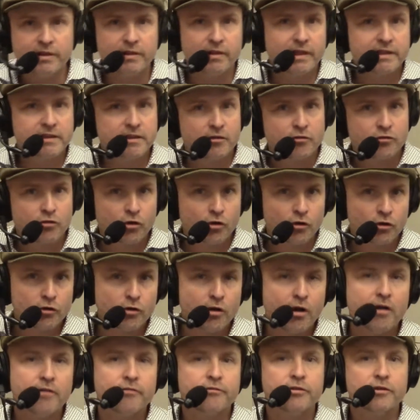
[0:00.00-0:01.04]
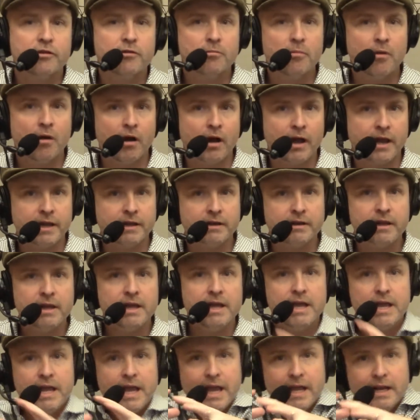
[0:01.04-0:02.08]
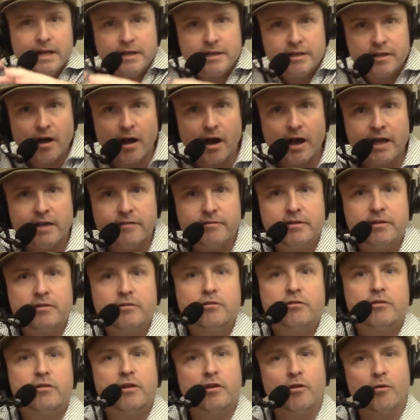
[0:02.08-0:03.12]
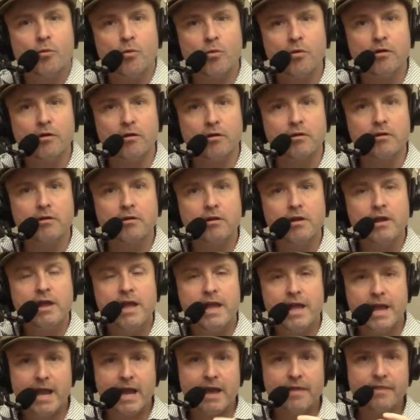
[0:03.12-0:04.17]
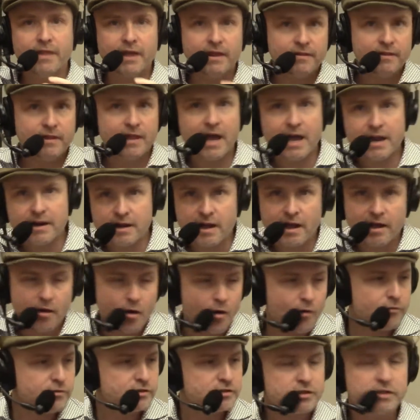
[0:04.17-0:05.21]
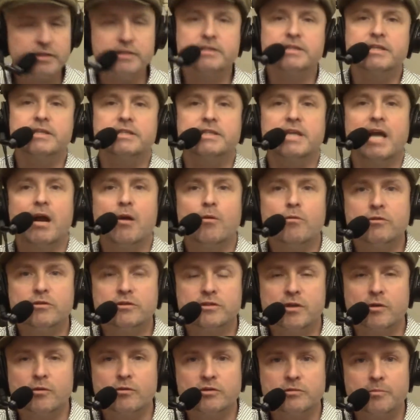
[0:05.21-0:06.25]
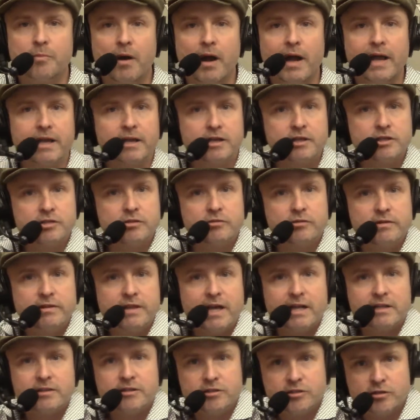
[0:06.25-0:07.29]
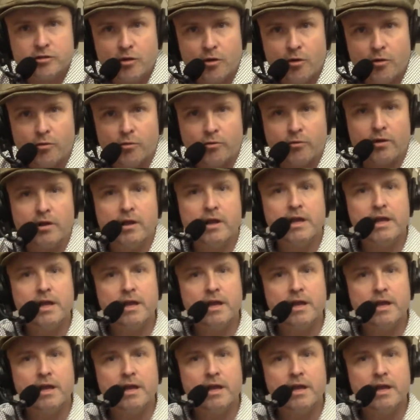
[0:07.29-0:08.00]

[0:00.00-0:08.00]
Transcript: They like to turn off their mind and dive into their work. And then and all of a sudden 6 hours goes by because you're in that zone.